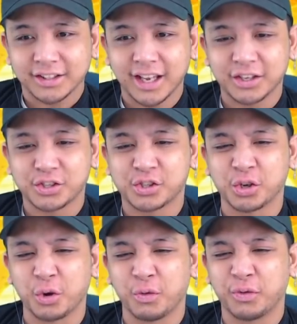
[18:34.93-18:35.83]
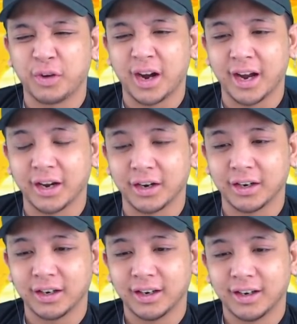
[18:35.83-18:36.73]
That's so fire.
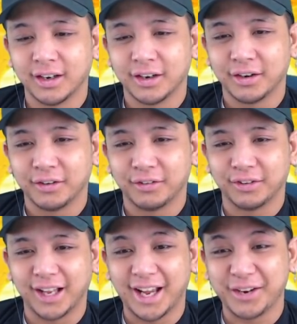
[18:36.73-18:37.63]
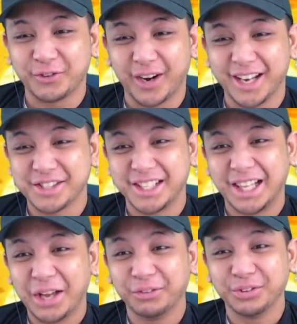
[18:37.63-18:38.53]
Flying
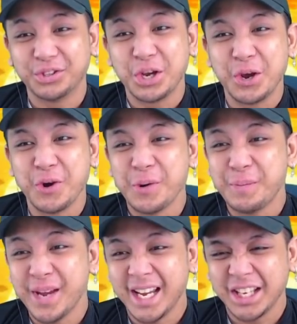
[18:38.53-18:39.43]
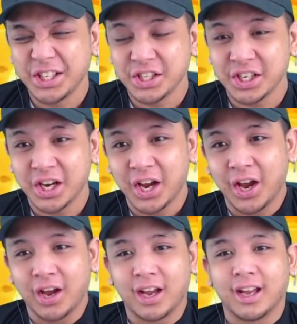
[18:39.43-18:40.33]
Raijin level 2, bitch!
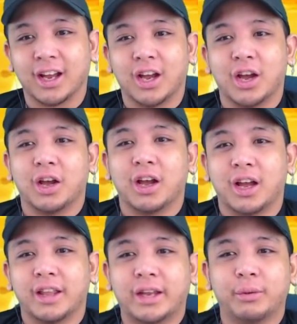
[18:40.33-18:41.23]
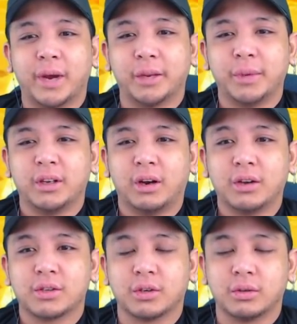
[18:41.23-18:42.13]
That reminded me of
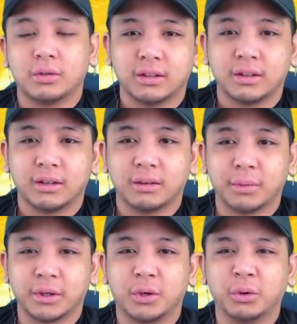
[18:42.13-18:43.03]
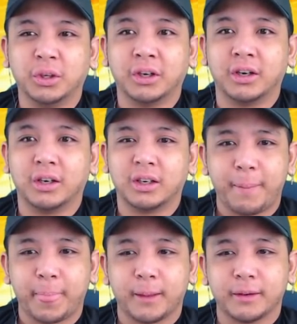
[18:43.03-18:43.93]
Naruto. But cooler!
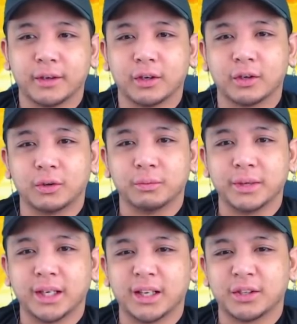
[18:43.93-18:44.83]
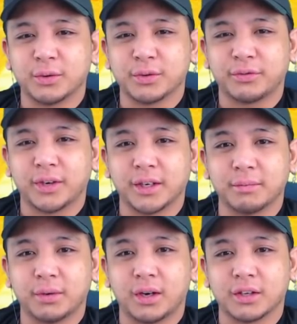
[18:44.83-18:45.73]
Yo, Minato was a
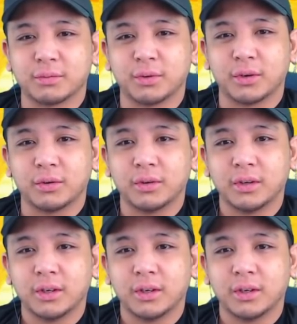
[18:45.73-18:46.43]
fucking boss, bro.